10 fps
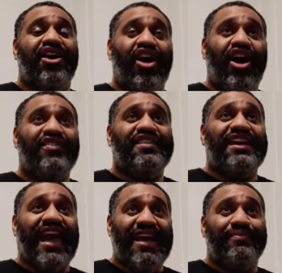on the
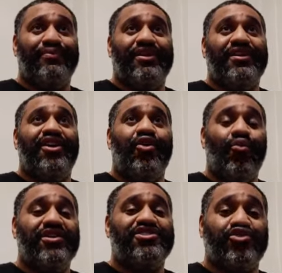apron
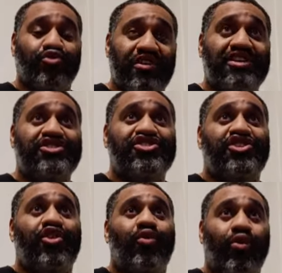was
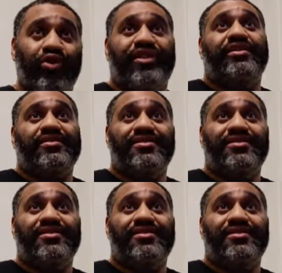cringe-worthy.